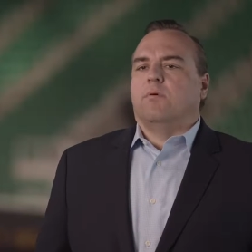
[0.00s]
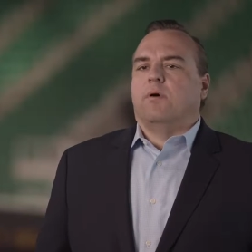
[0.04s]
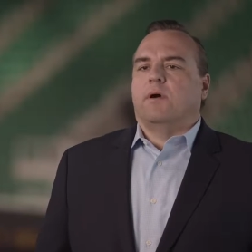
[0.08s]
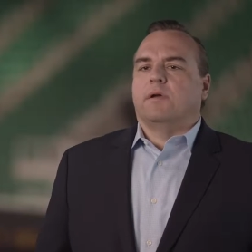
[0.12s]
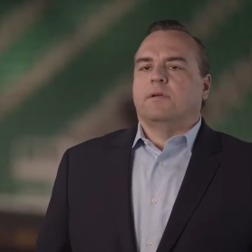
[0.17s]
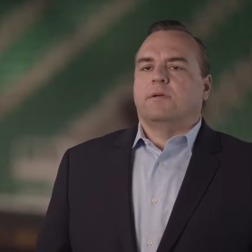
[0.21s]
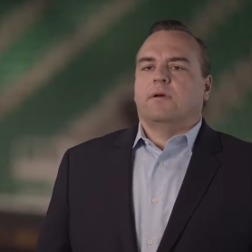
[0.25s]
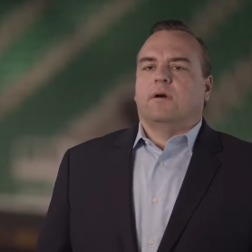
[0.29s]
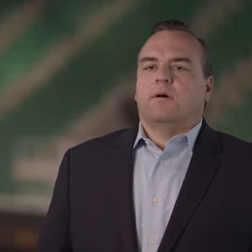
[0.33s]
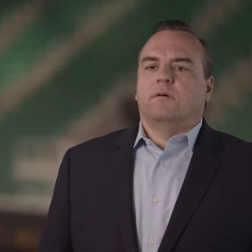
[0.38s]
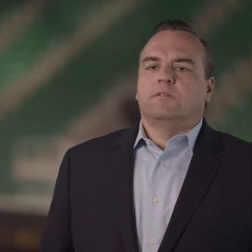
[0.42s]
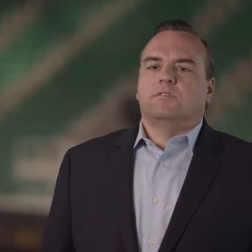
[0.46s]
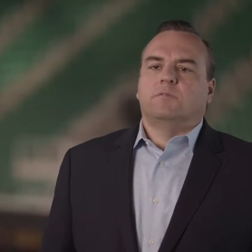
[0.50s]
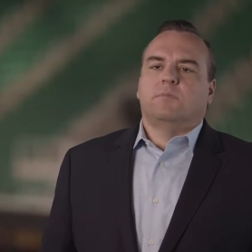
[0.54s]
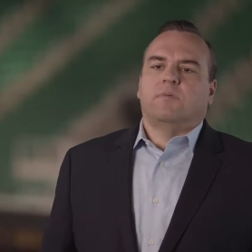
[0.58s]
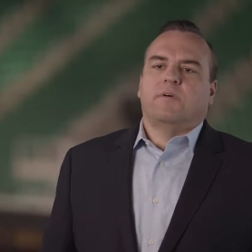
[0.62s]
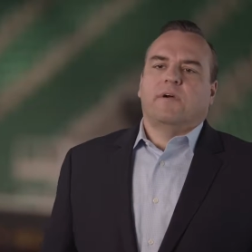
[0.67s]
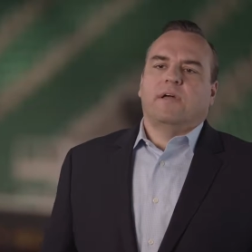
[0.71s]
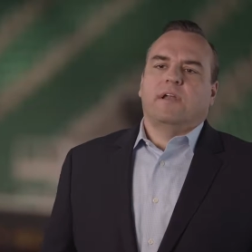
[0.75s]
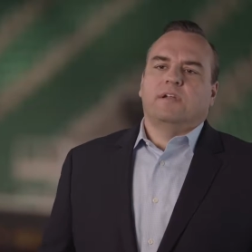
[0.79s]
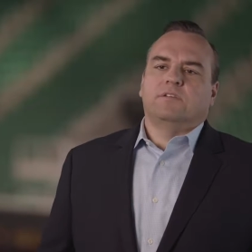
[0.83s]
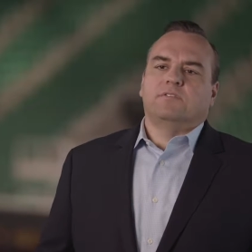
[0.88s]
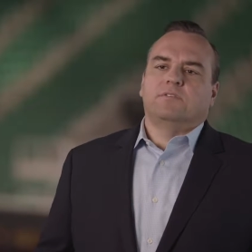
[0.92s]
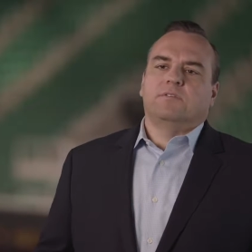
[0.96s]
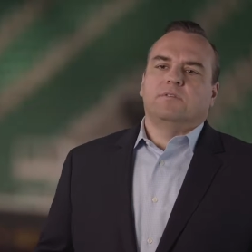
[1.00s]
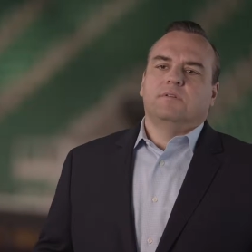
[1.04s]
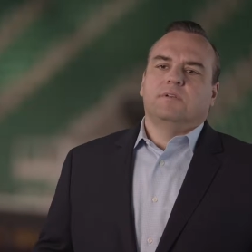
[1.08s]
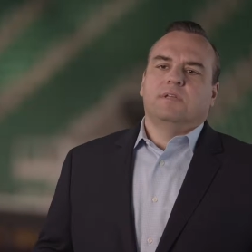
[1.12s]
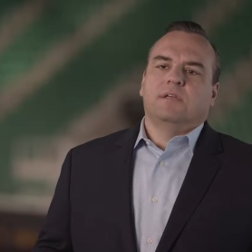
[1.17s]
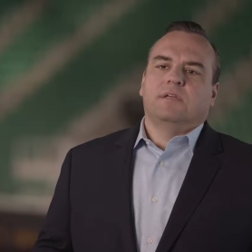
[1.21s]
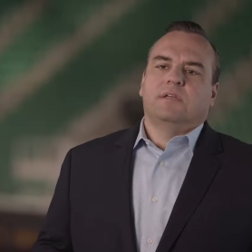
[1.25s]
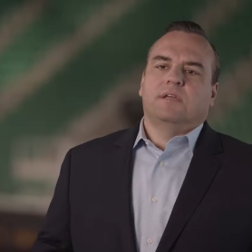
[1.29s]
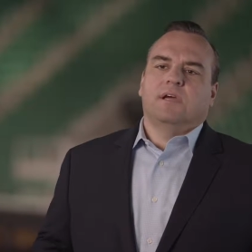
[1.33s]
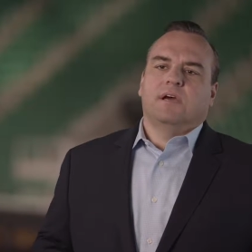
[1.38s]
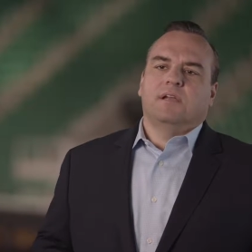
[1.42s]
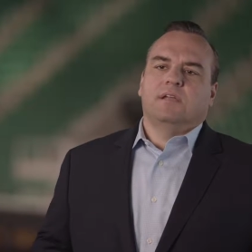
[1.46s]
Boingo to provide a
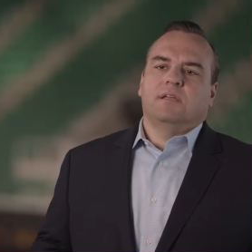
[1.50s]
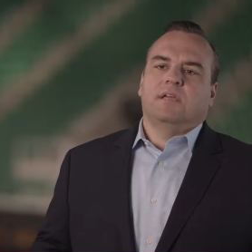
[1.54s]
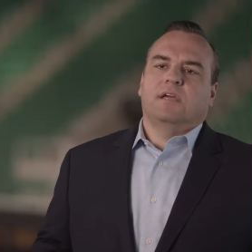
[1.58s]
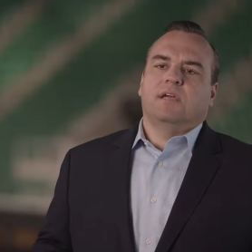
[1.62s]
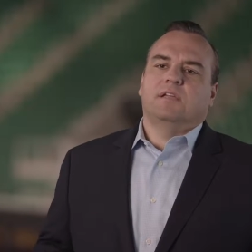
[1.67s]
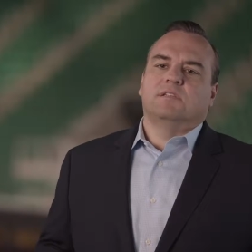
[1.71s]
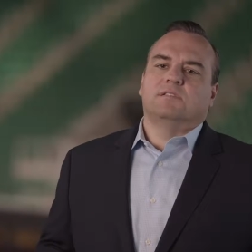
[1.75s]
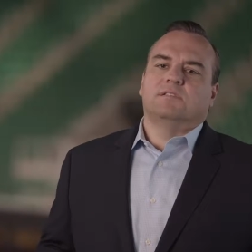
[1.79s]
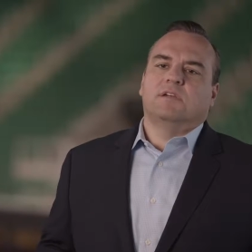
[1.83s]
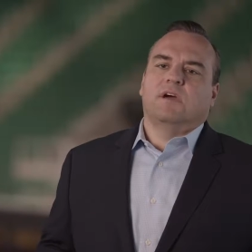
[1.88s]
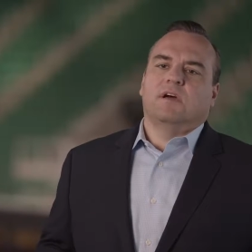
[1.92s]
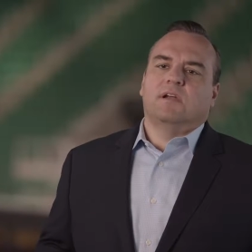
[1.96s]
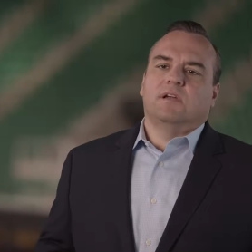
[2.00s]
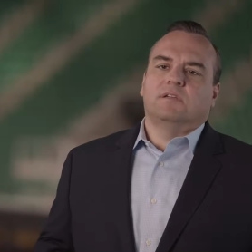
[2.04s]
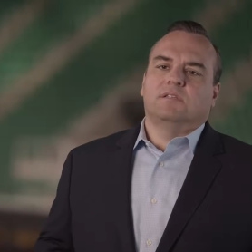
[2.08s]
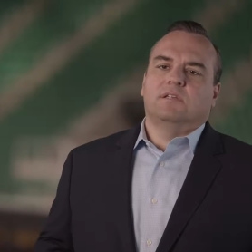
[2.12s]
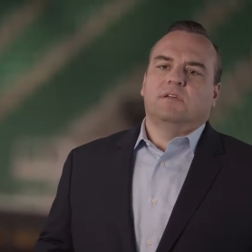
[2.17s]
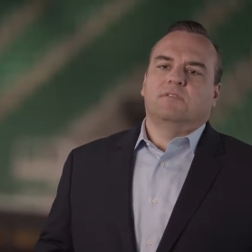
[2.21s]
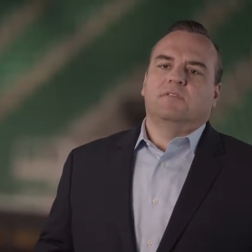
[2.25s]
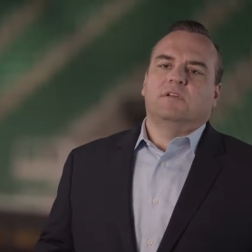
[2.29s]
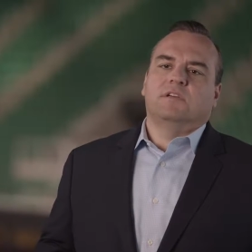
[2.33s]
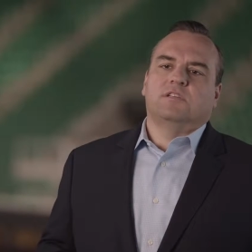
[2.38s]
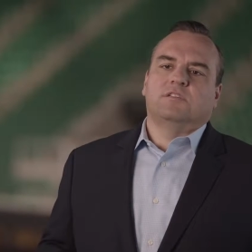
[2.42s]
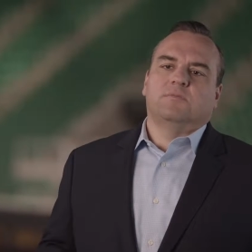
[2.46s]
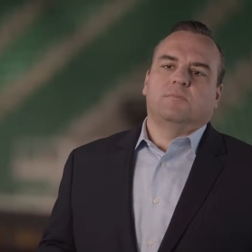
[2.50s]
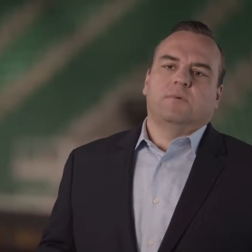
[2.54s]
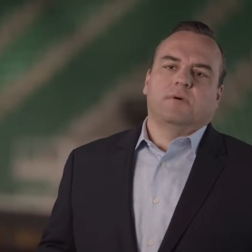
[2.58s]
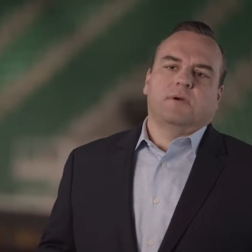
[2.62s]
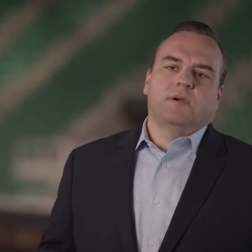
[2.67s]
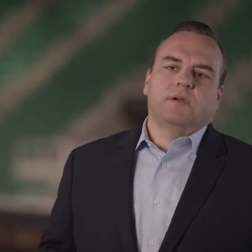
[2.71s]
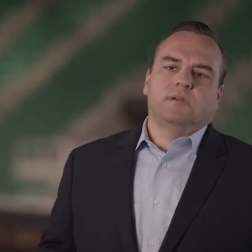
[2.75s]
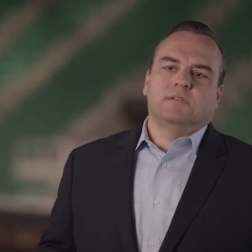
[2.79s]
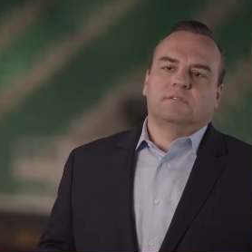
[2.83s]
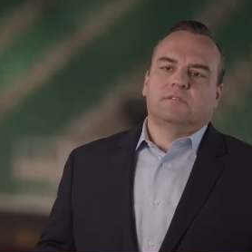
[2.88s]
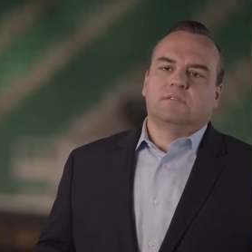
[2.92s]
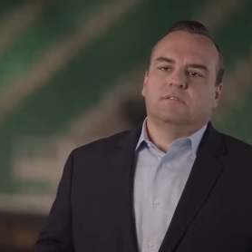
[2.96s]
truly cutting-edge connectivity
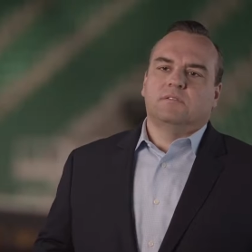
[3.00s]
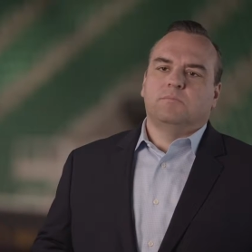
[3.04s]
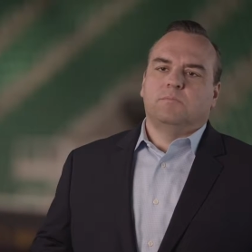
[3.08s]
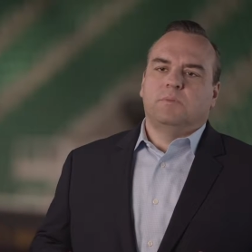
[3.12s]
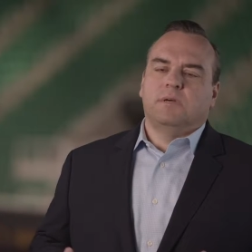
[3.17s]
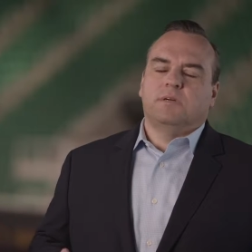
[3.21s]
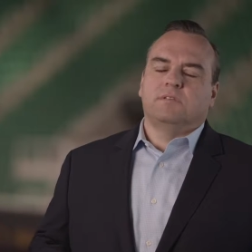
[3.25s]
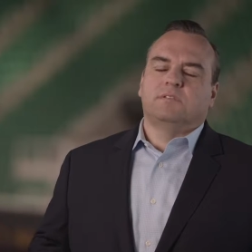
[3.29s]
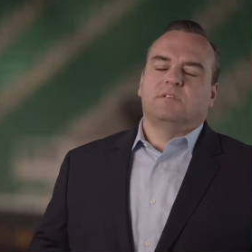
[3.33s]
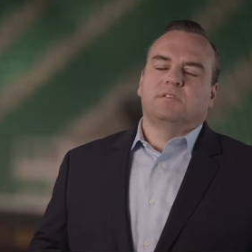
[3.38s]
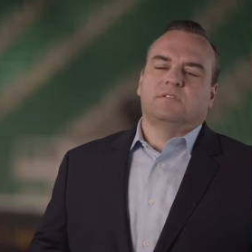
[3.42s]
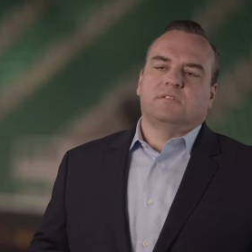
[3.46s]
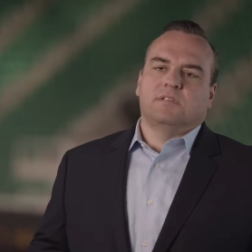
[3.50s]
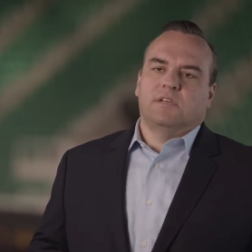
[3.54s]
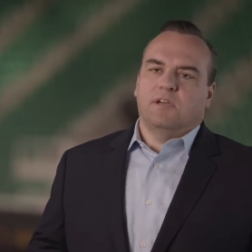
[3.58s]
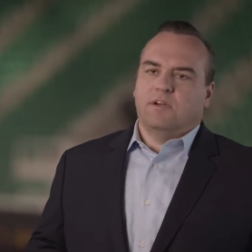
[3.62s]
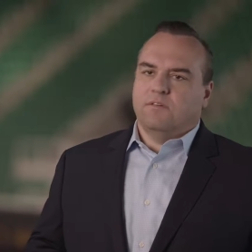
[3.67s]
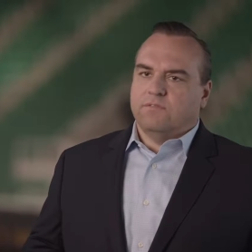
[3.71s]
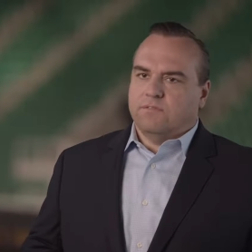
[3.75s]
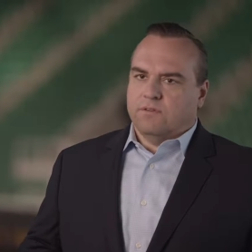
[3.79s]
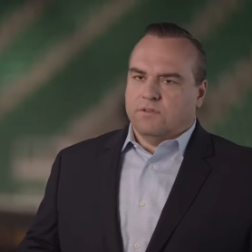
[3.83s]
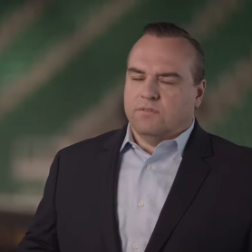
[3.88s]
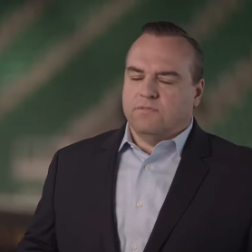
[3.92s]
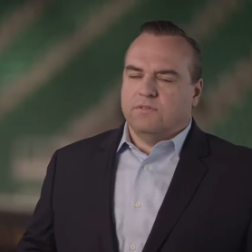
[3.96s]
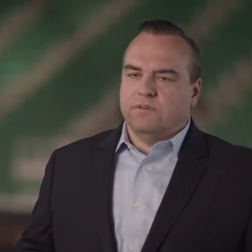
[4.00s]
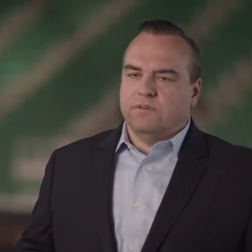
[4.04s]
experience built to scale for the